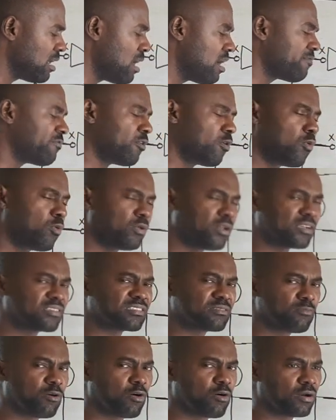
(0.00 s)
for only a
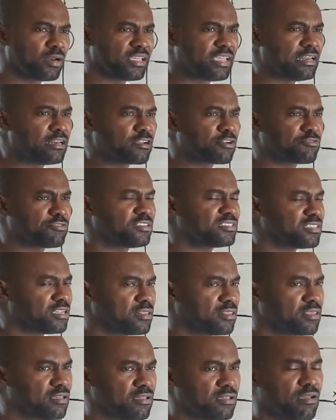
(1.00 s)
small increase
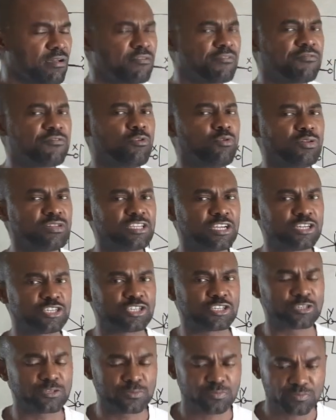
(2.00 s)
in the
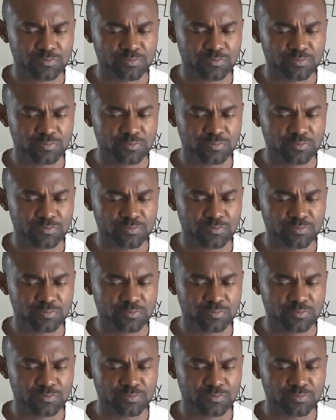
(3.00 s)
voltage.